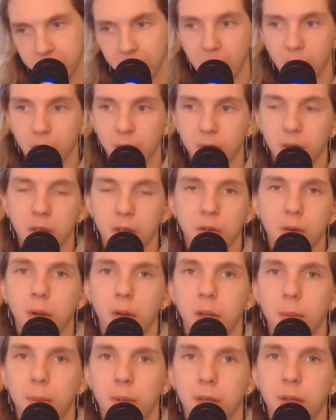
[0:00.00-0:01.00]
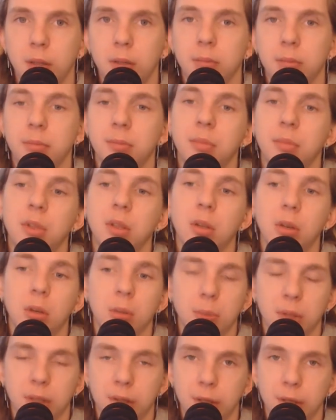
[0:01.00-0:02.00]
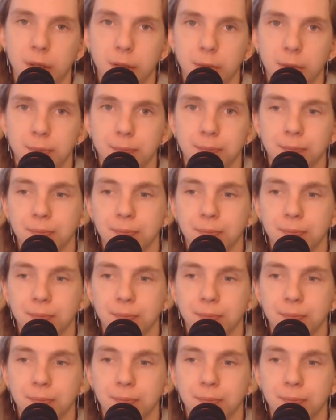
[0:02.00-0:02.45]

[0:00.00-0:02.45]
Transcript: I'm not going to cry about it. Not a big deal.